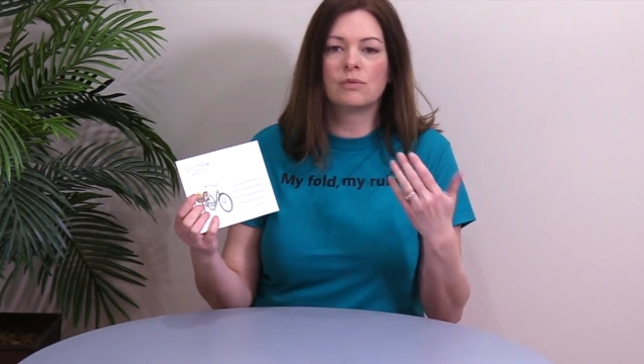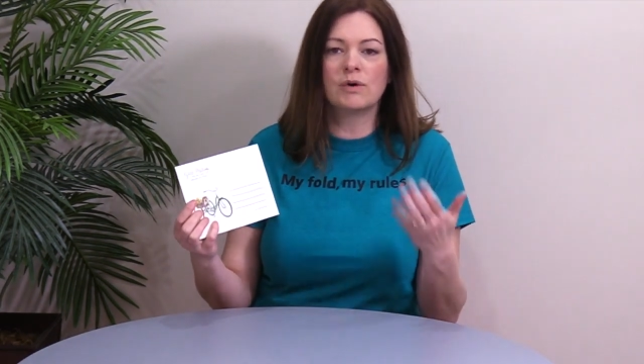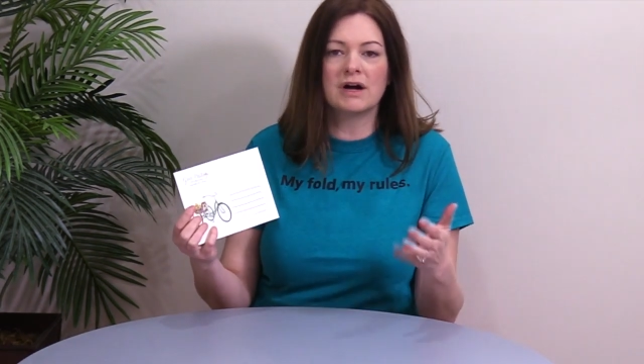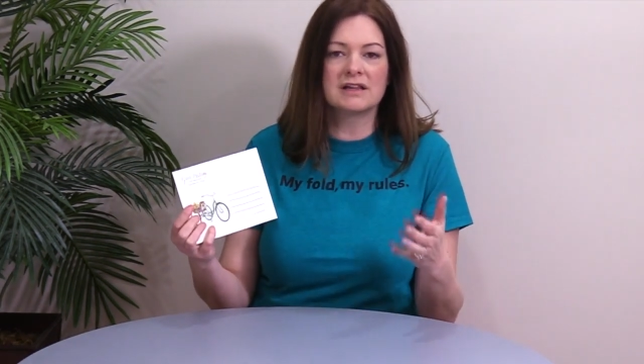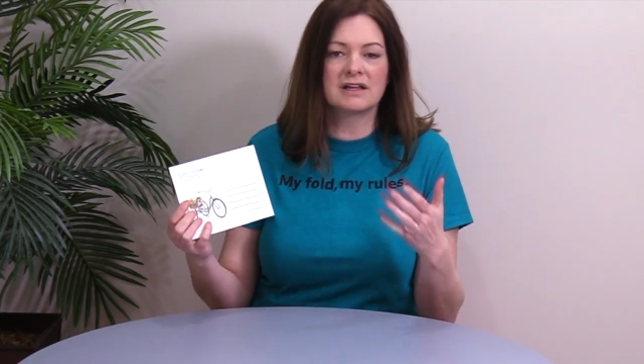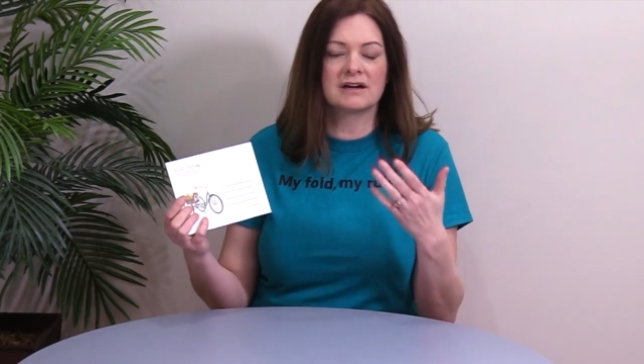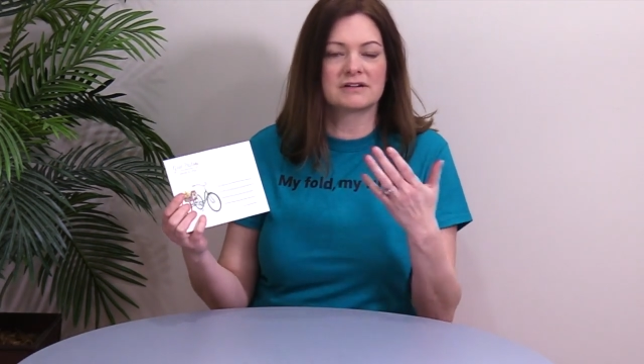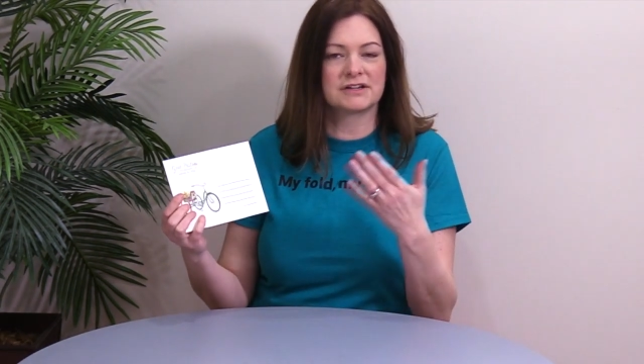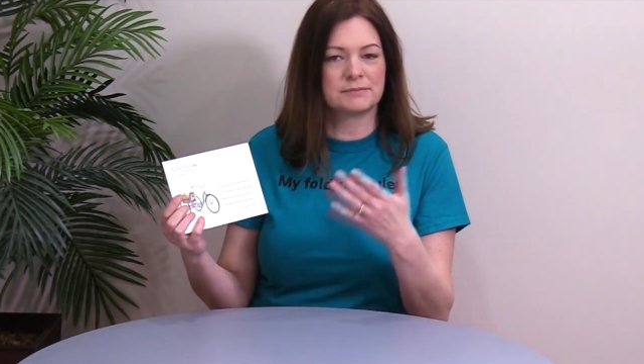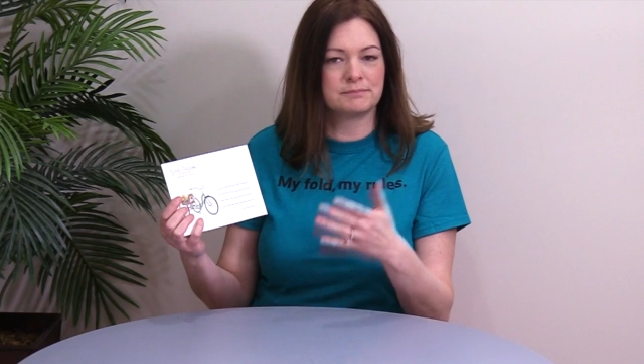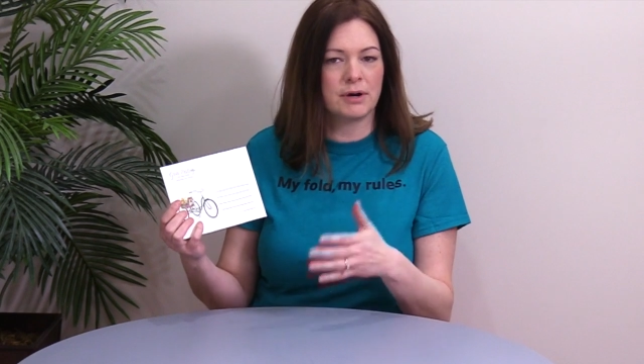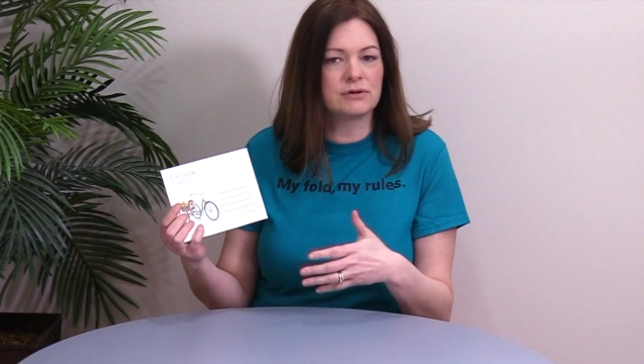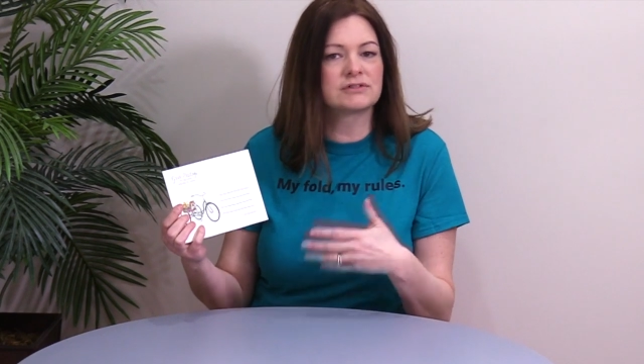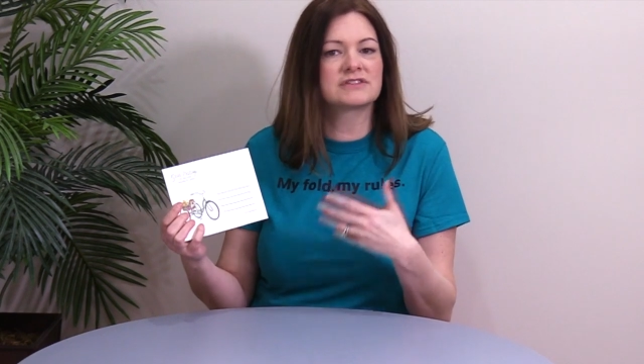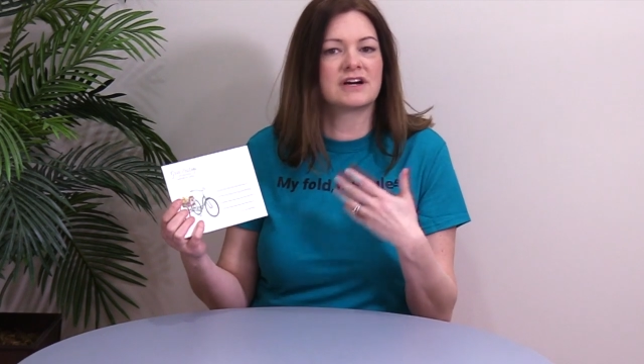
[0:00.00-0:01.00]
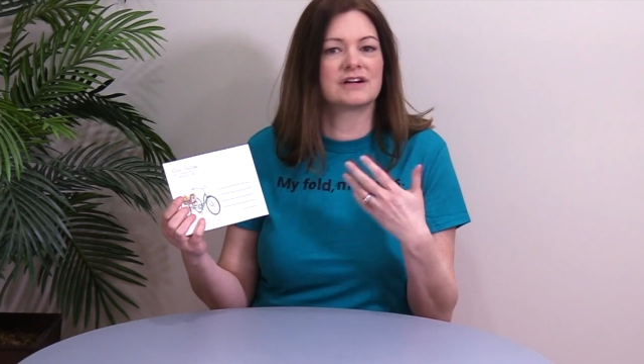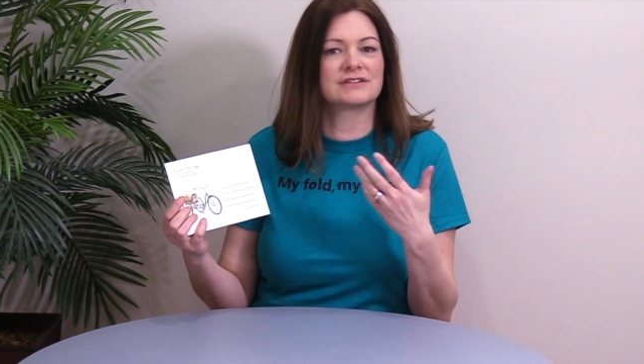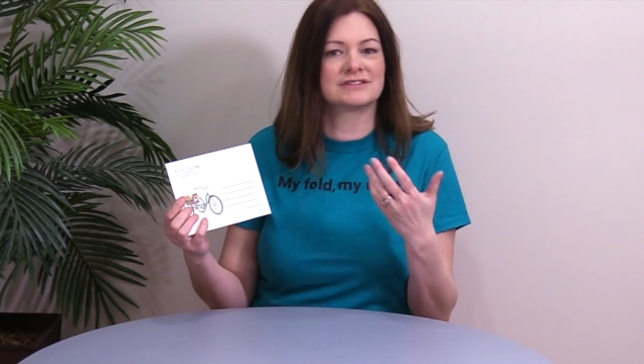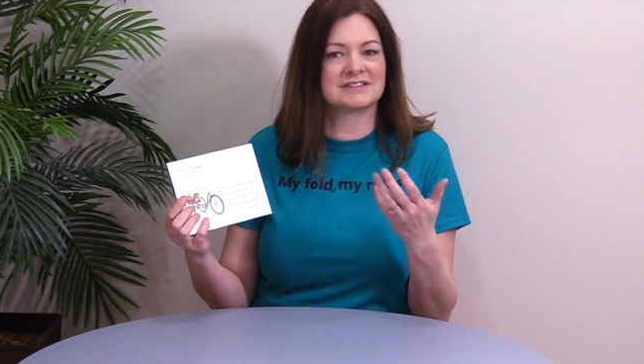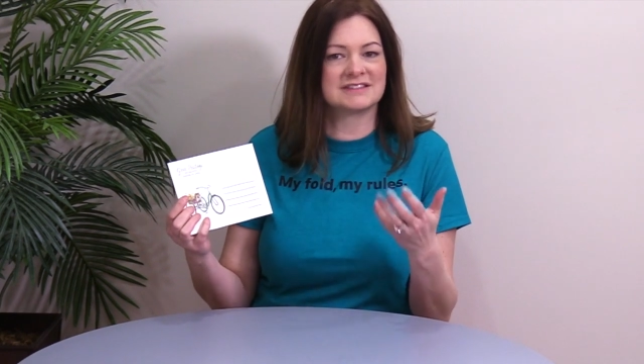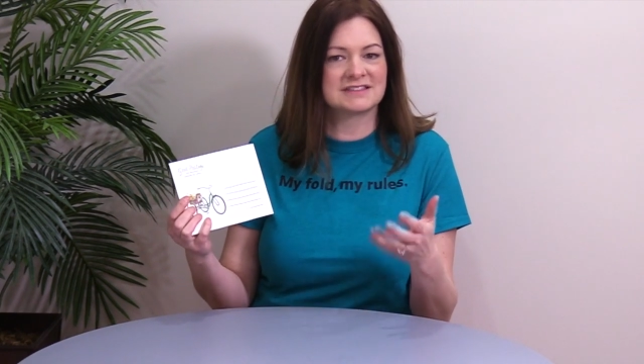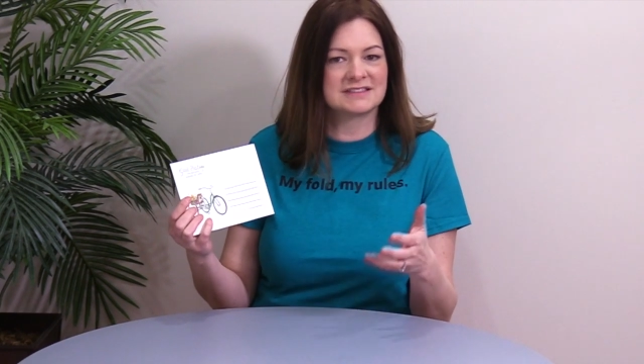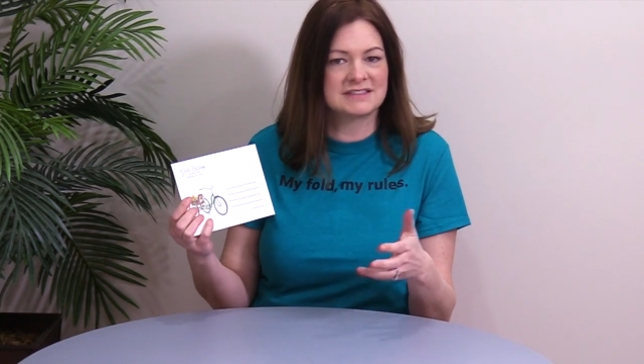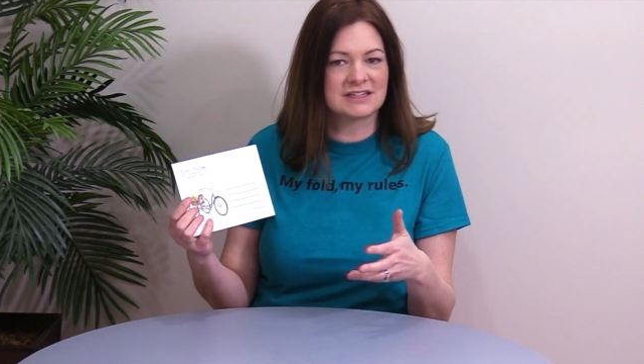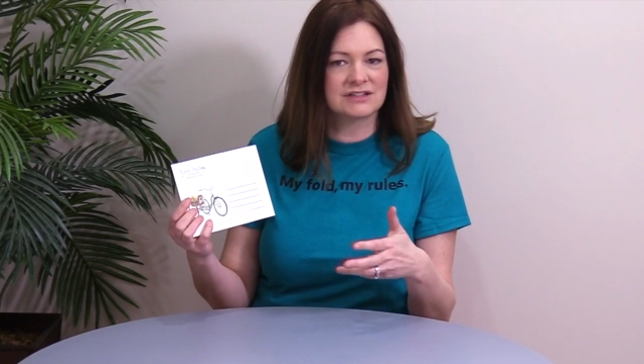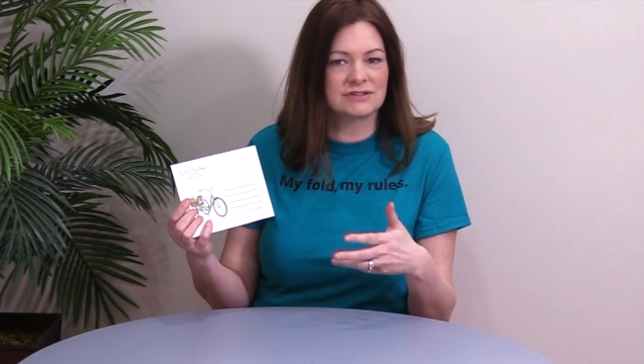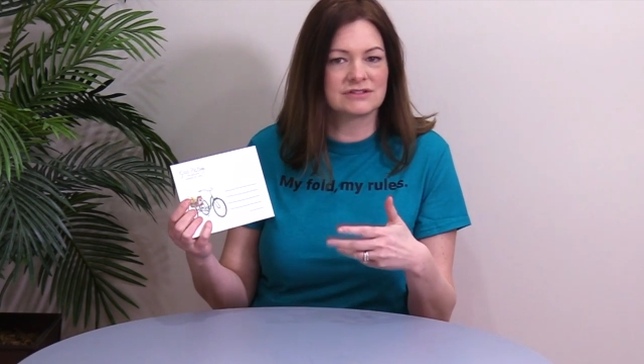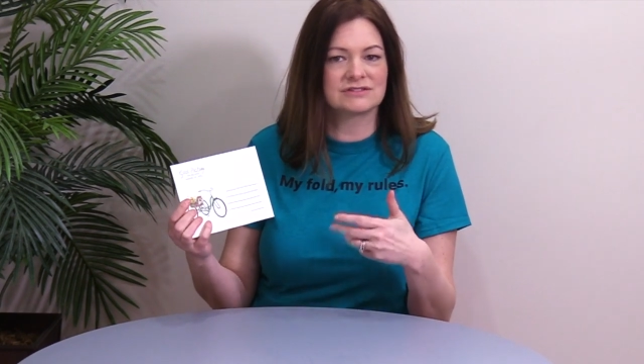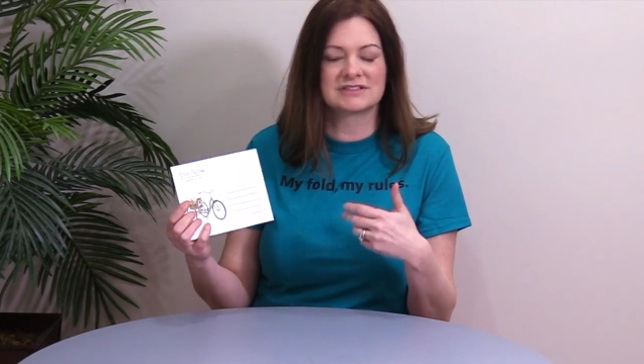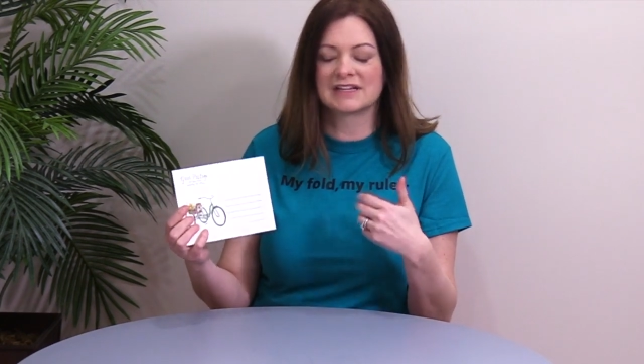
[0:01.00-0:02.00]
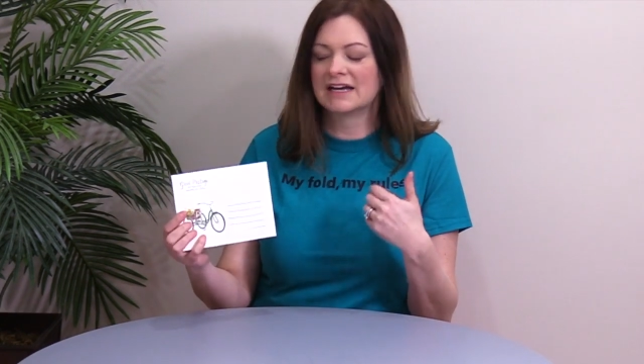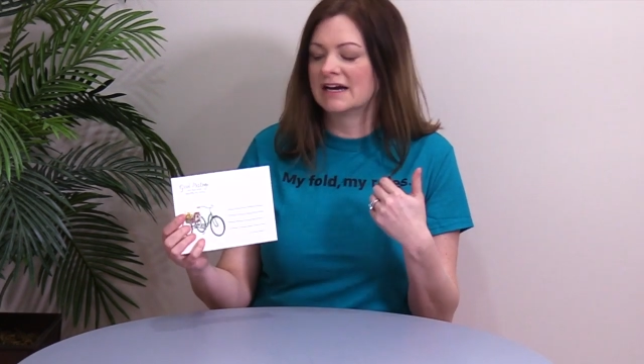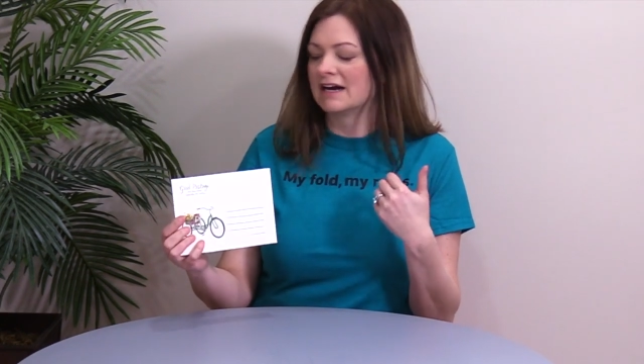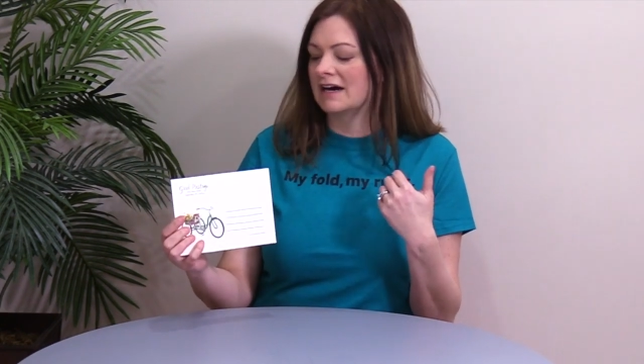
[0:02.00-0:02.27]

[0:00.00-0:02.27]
wall art and postcards and stickers